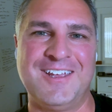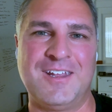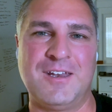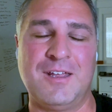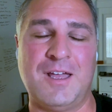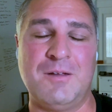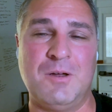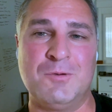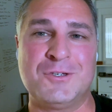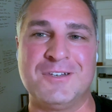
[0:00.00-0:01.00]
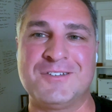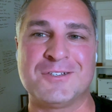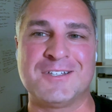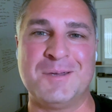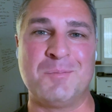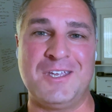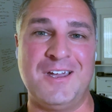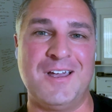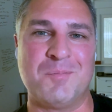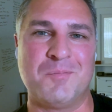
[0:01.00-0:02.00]
And it just lit me
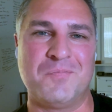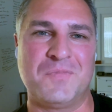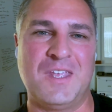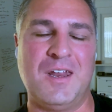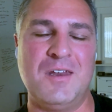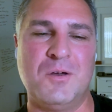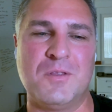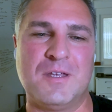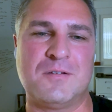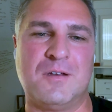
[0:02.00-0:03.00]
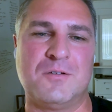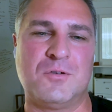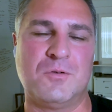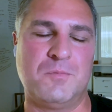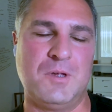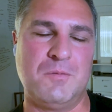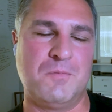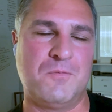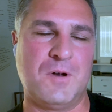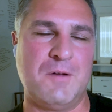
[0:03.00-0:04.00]
up. And I know that's not true. Maybe
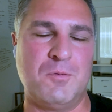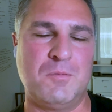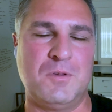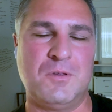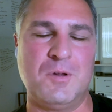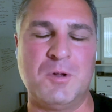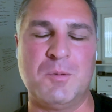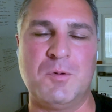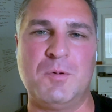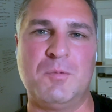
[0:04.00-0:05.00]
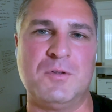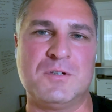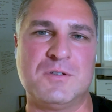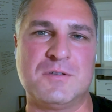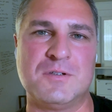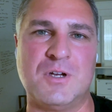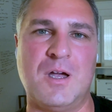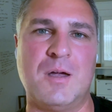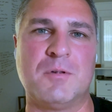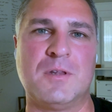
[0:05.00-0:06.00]
there may be people, it's just a
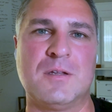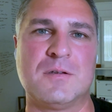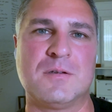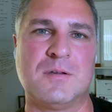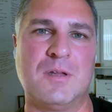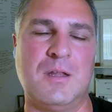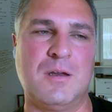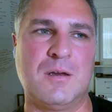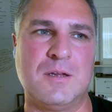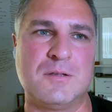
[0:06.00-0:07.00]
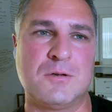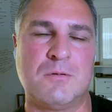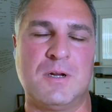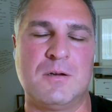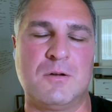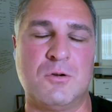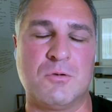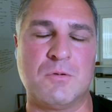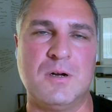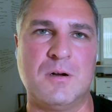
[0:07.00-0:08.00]
job and it's a great
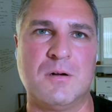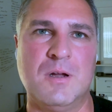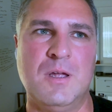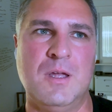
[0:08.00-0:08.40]
career.